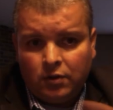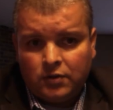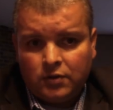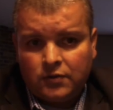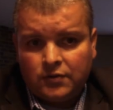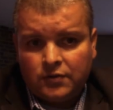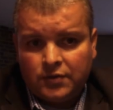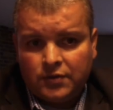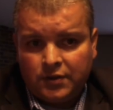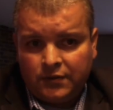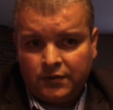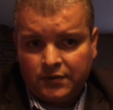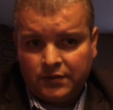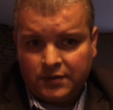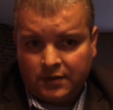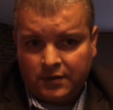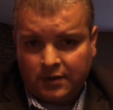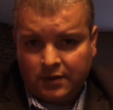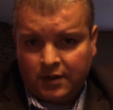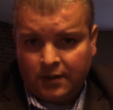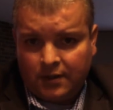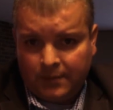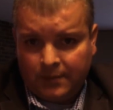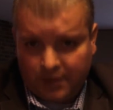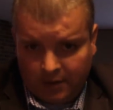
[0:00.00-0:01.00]
for service that are
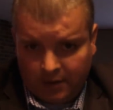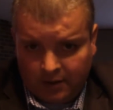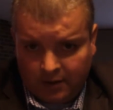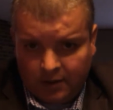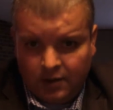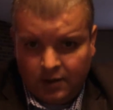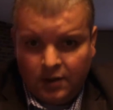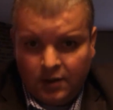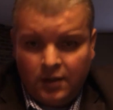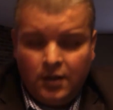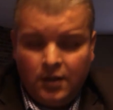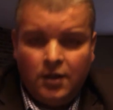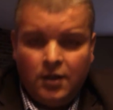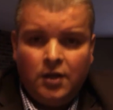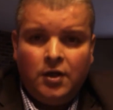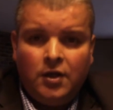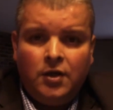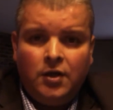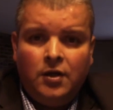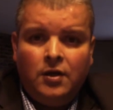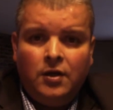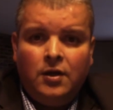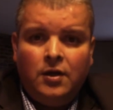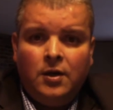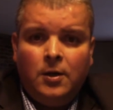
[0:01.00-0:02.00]
coming in.
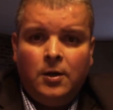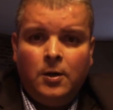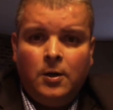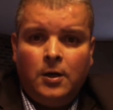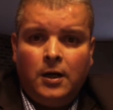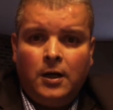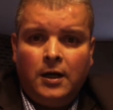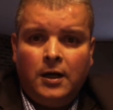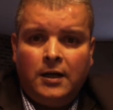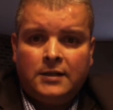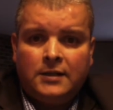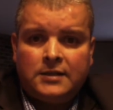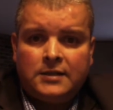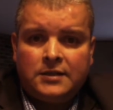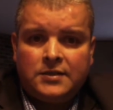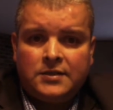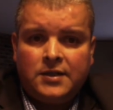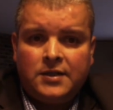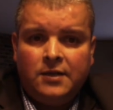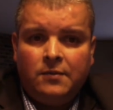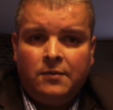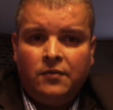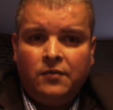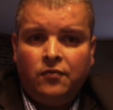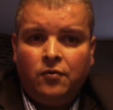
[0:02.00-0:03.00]
As I
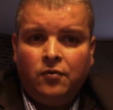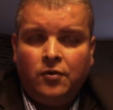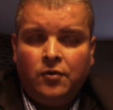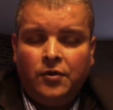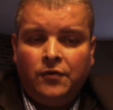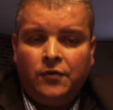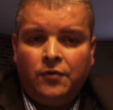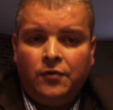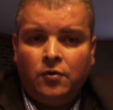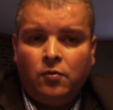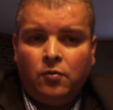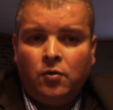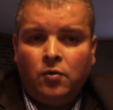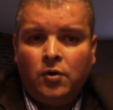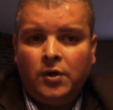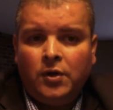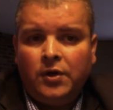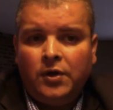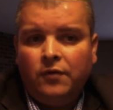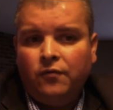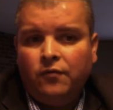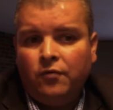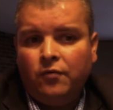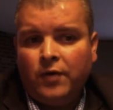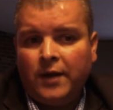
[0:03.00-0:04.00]
stated before, if you're
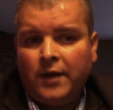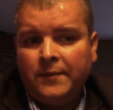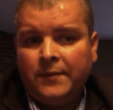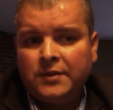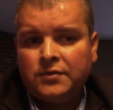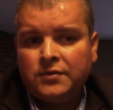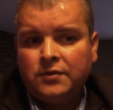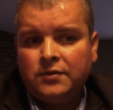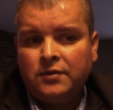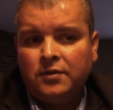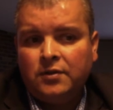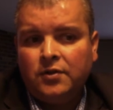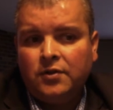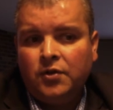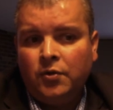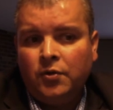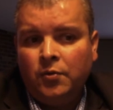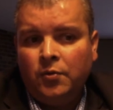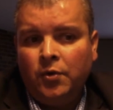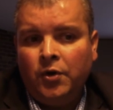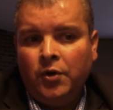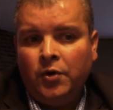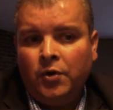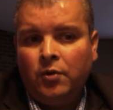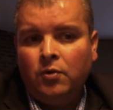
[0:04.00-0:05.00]
working for Amazon, you
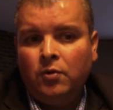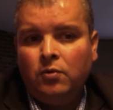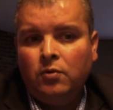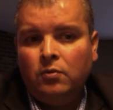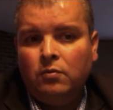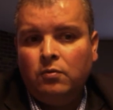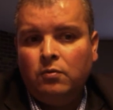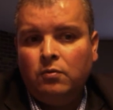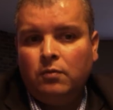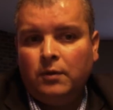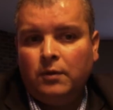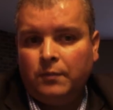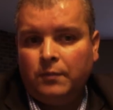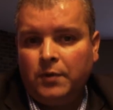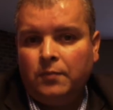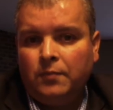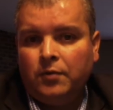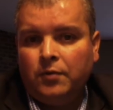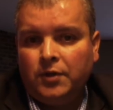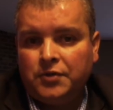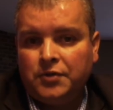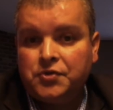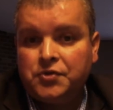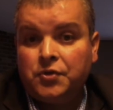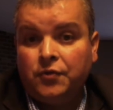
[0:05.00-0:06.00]
know what people
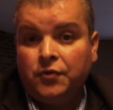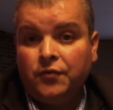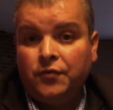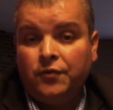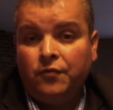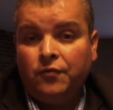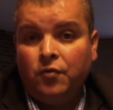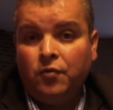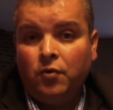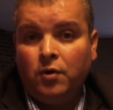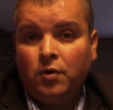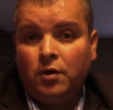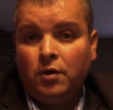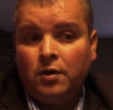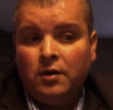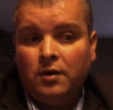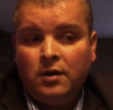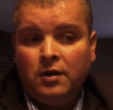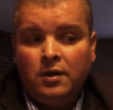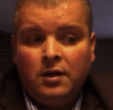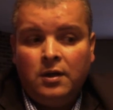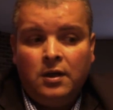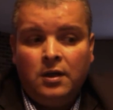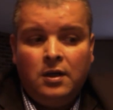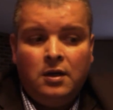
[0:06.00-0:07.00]
are surfing for.
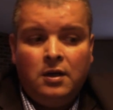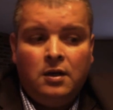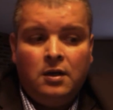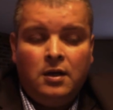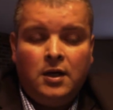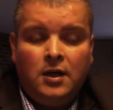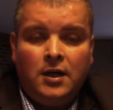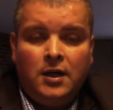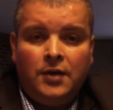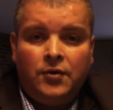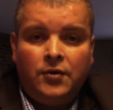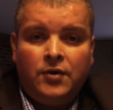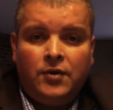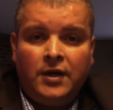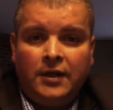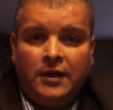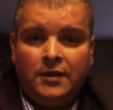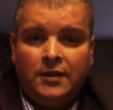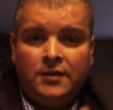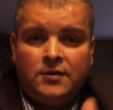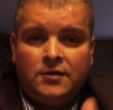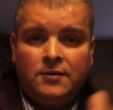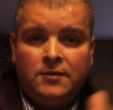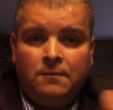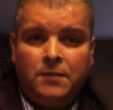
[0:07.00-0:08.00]
You can
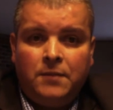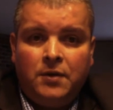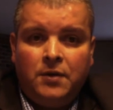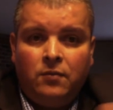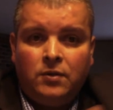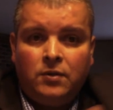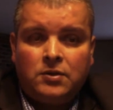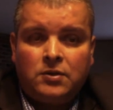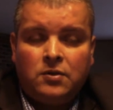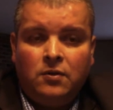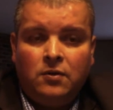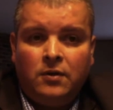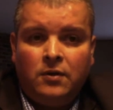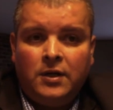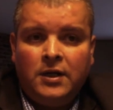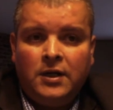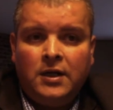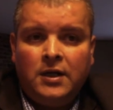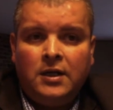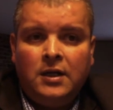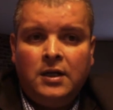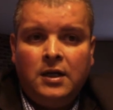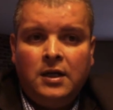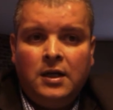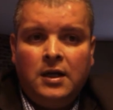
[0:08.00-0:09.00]
anticipate what's going
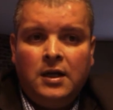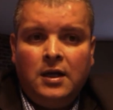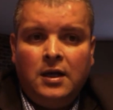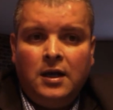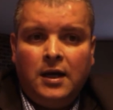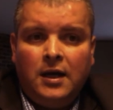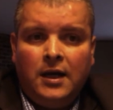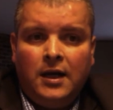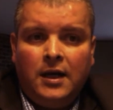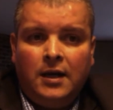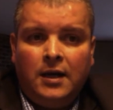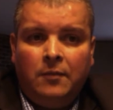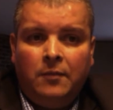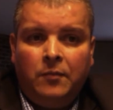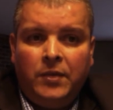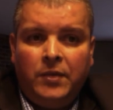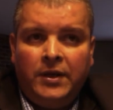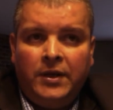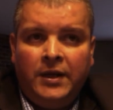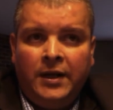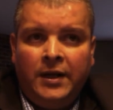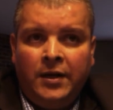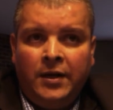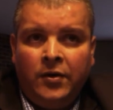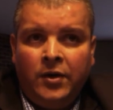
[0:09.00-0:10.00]
on. In
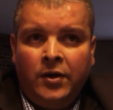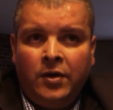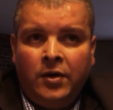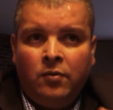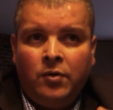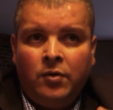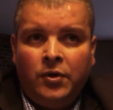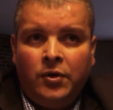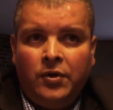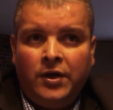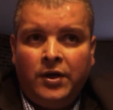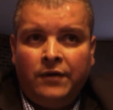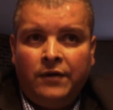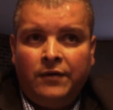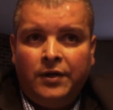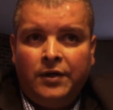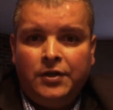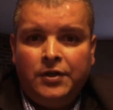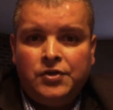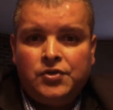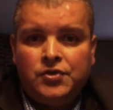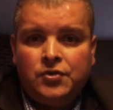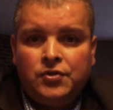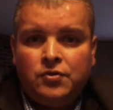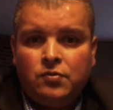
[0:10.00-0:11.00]
an area where you have any
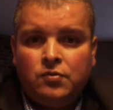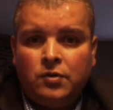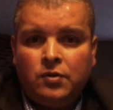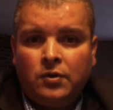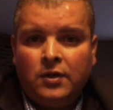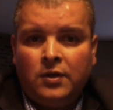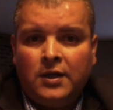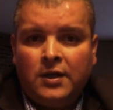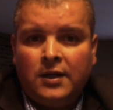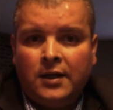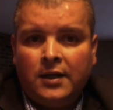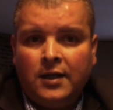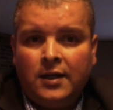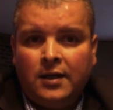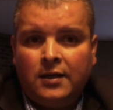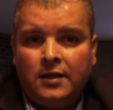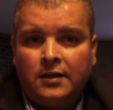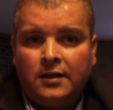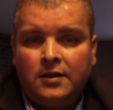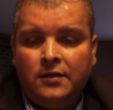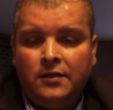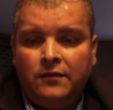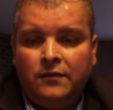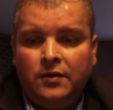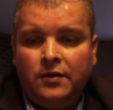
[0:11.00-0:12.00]
issues with a lot of gang
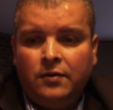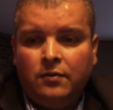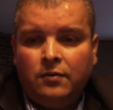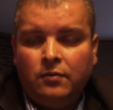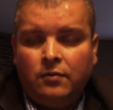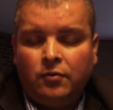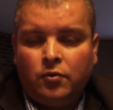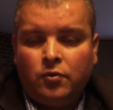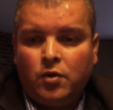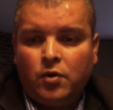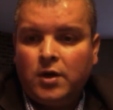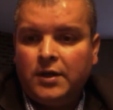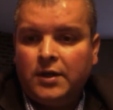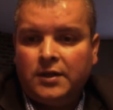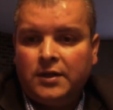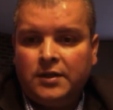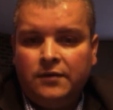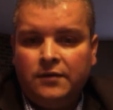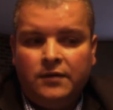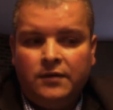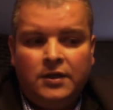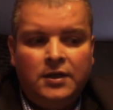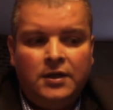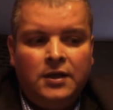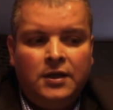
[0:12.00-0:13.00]
activity or drug
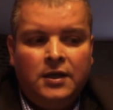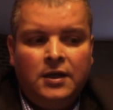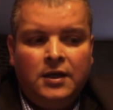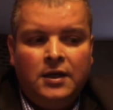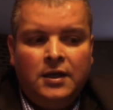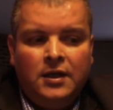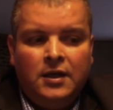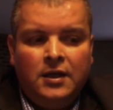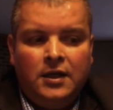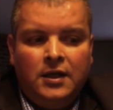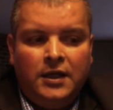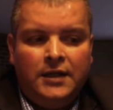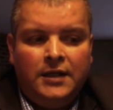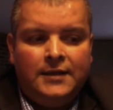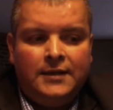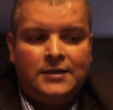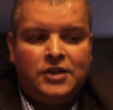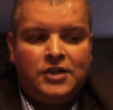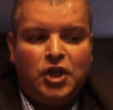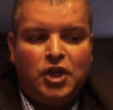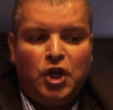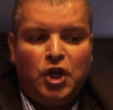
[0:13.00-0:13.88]
activity, it's